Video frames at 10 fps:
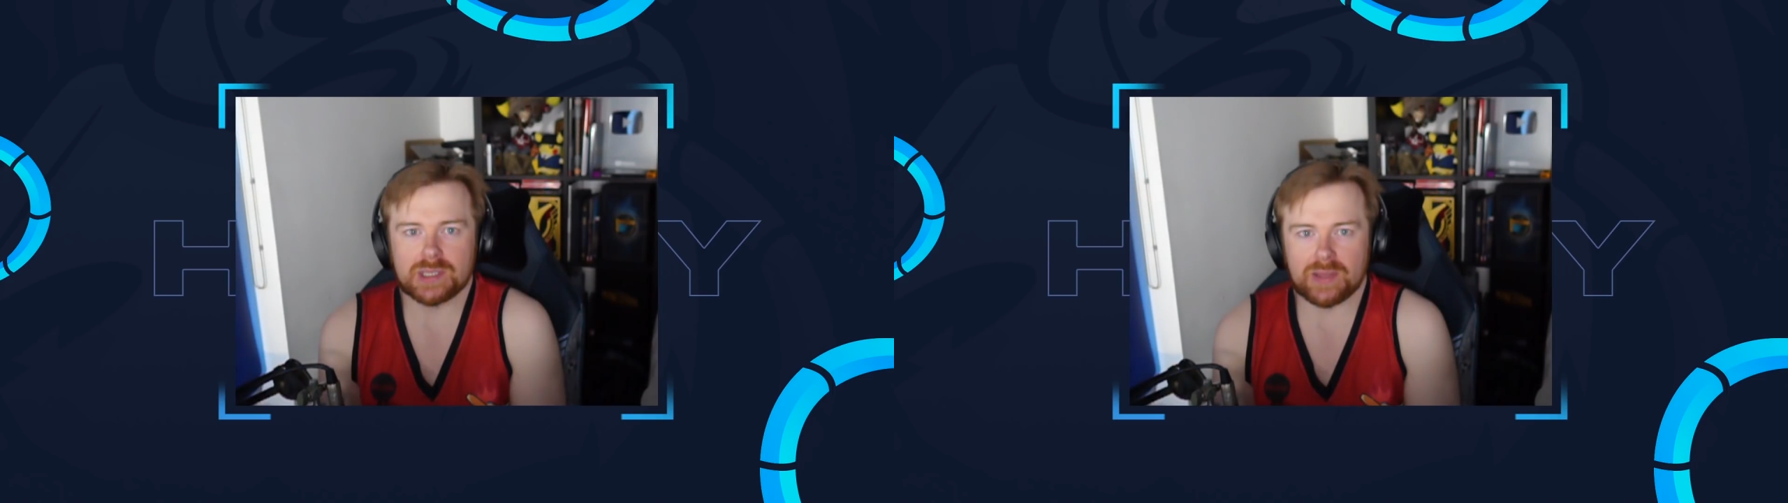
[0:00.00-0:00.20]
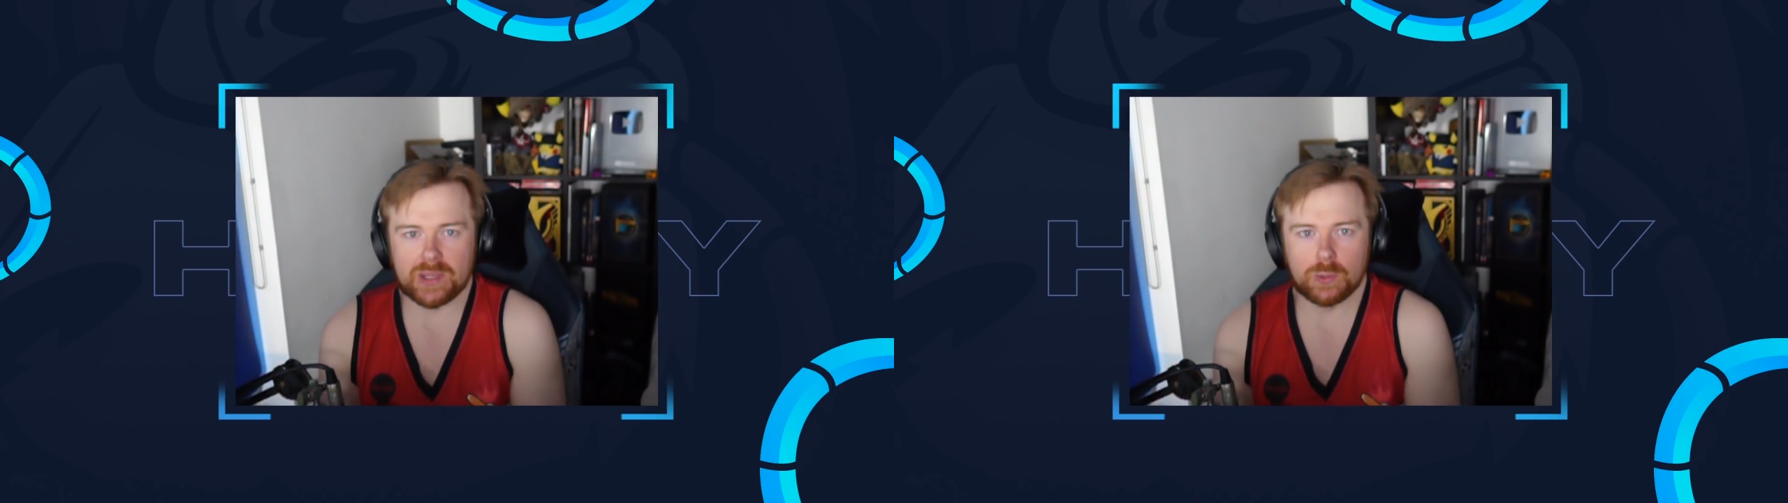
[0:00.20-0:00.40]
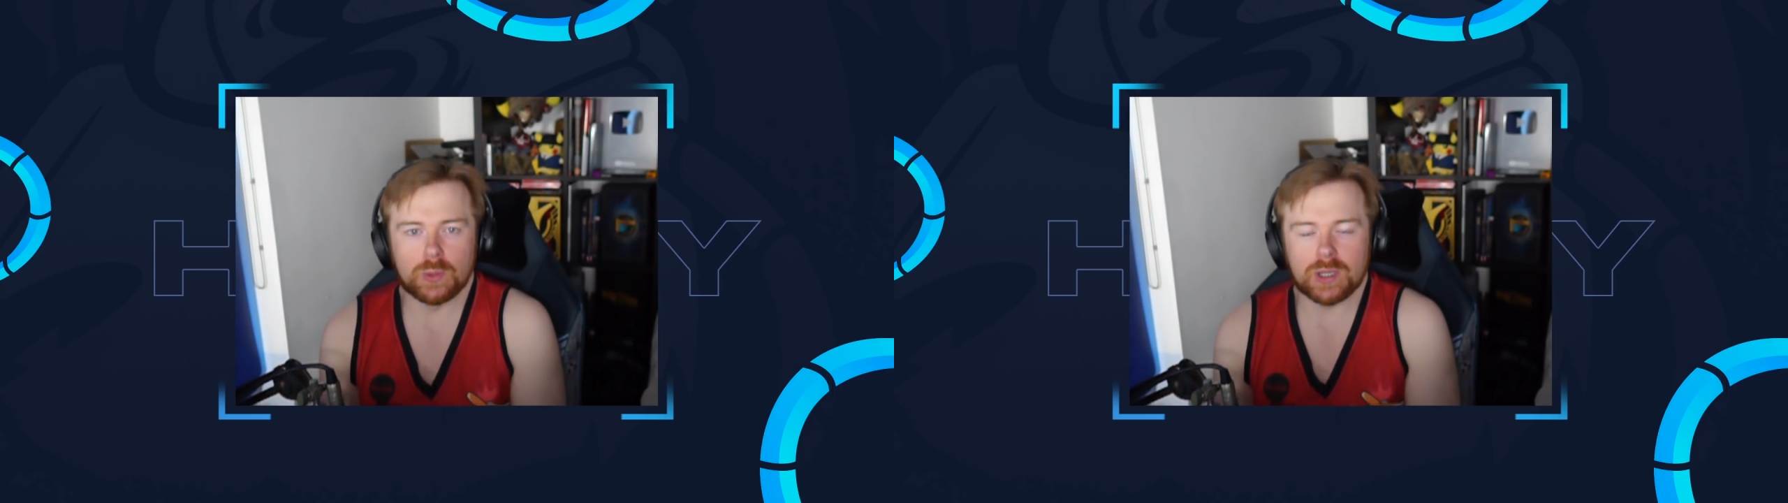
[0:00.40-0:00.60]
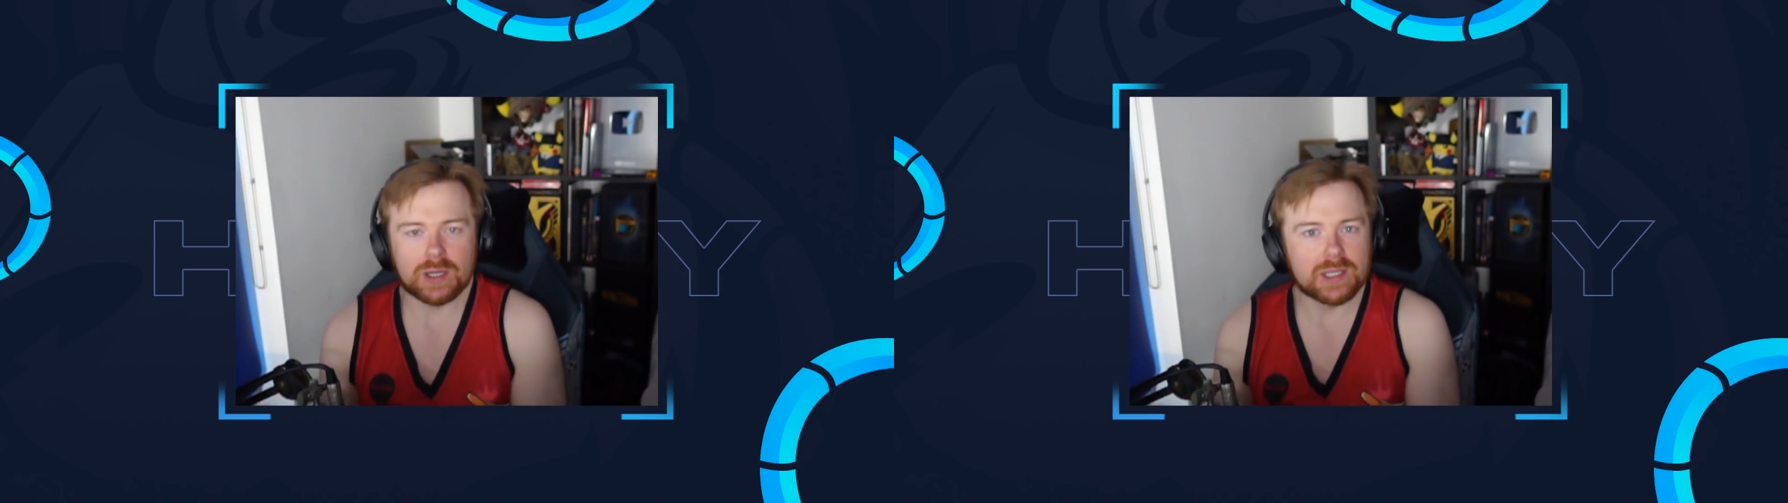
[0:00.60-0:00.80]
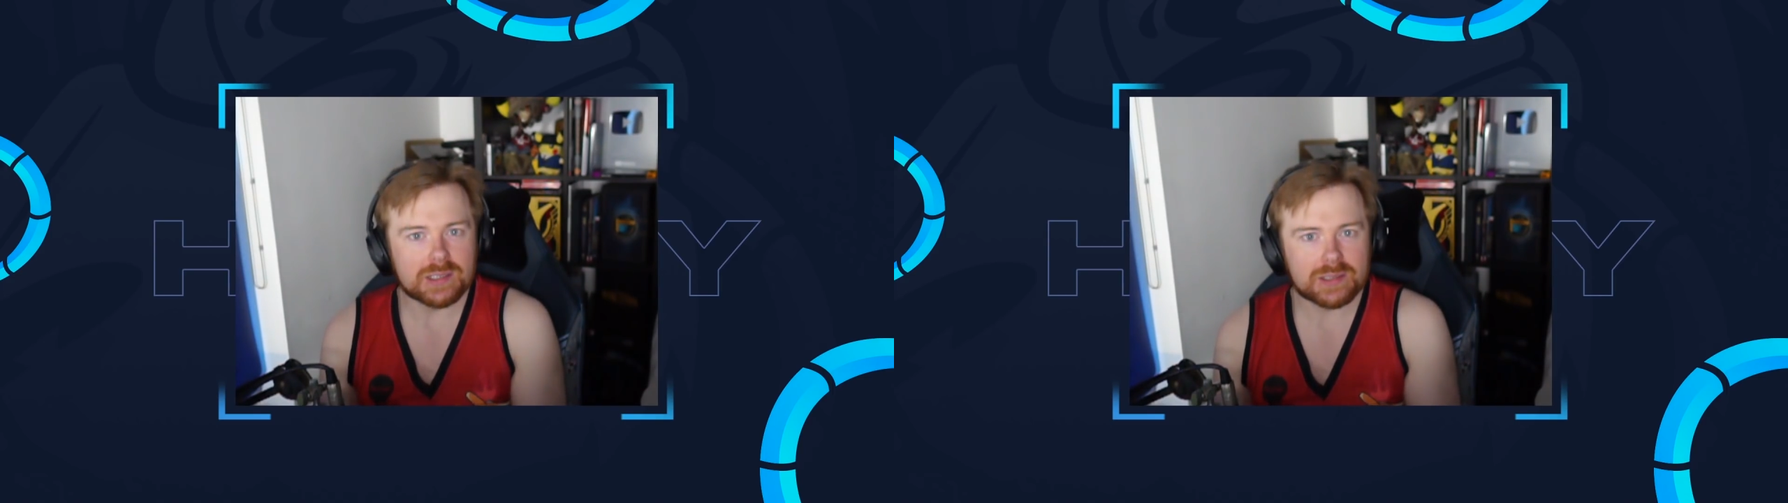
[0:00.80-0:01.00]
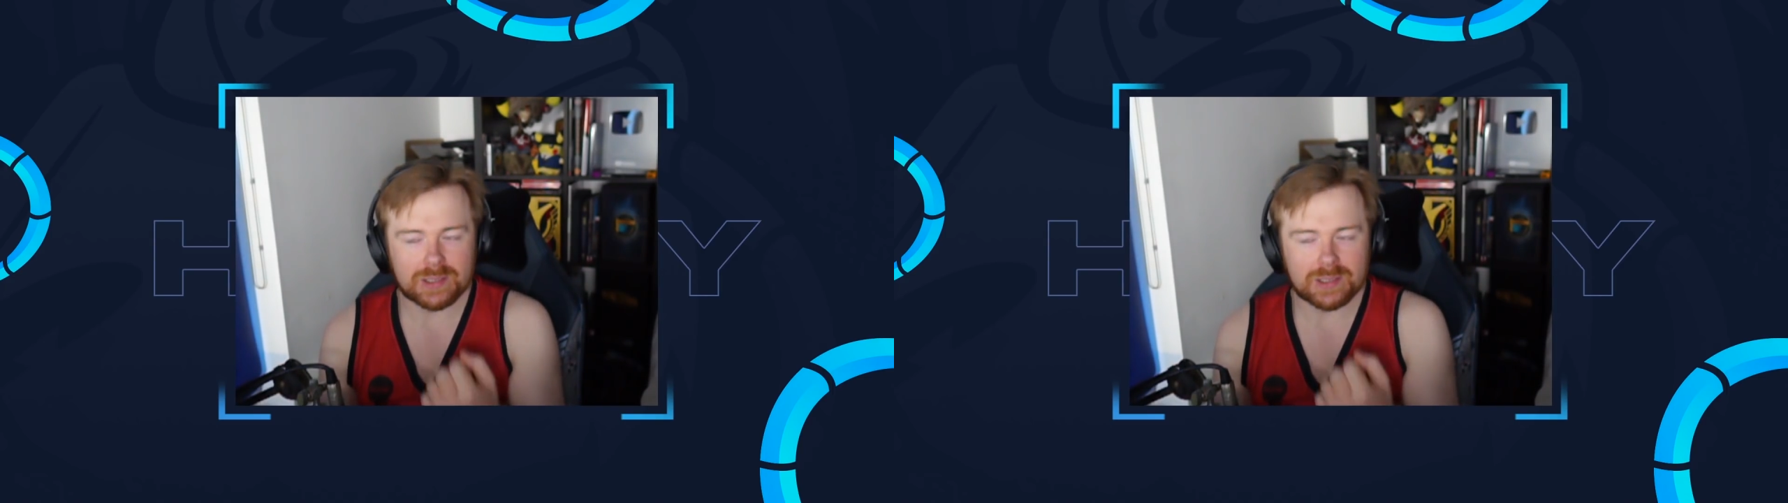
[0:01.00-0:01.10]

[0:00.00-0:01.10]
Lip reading: that they organize.